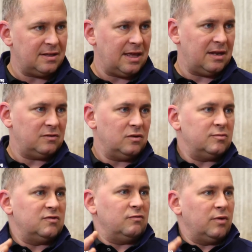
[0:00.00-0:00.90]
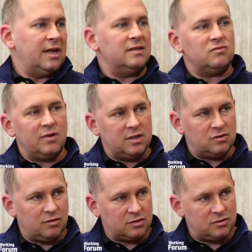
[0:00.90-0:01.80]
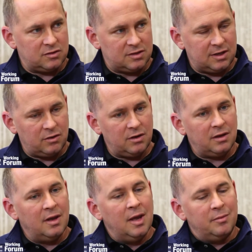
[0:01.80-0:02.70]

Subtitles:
to that in terms of rates, rate structures, et cetera.